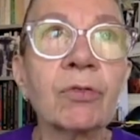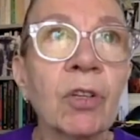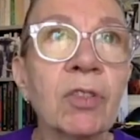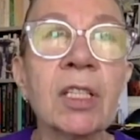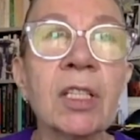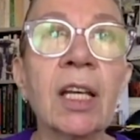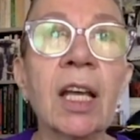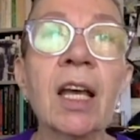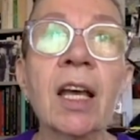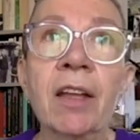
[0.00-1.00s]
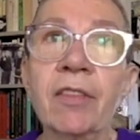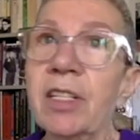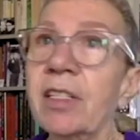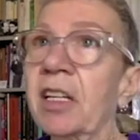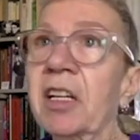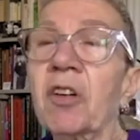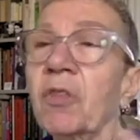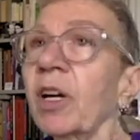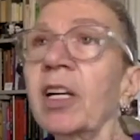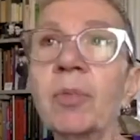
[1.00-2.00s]
confronting this
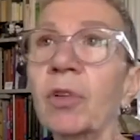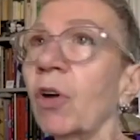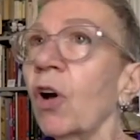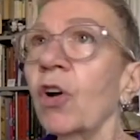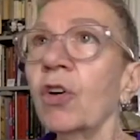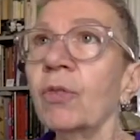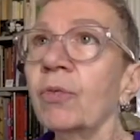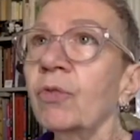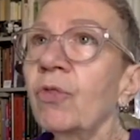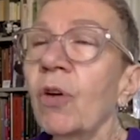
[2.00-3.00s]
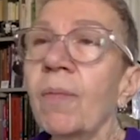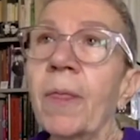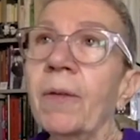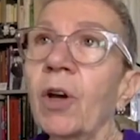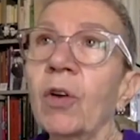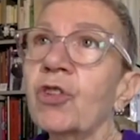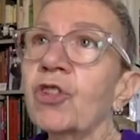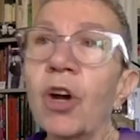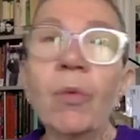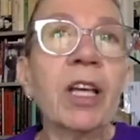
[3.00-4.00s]
incredible, you know,
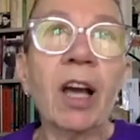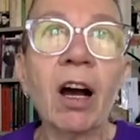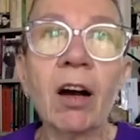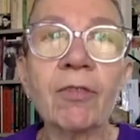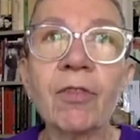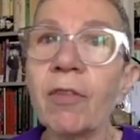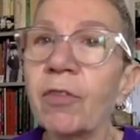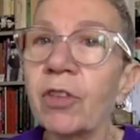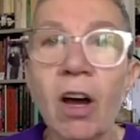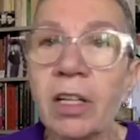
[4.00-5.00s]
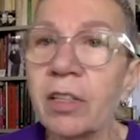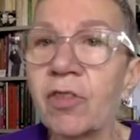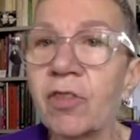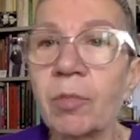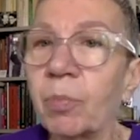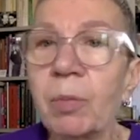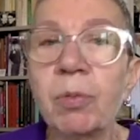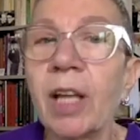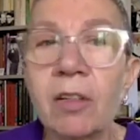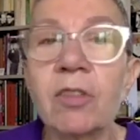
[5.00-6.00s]
showing off of a knowledge that
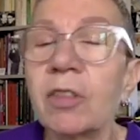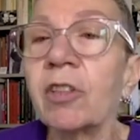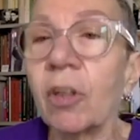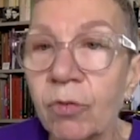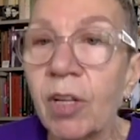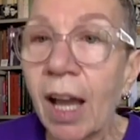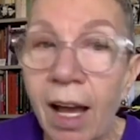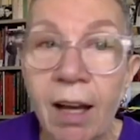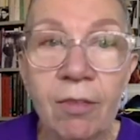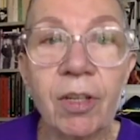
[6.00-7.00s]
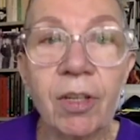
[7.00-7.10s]
people actually don't have.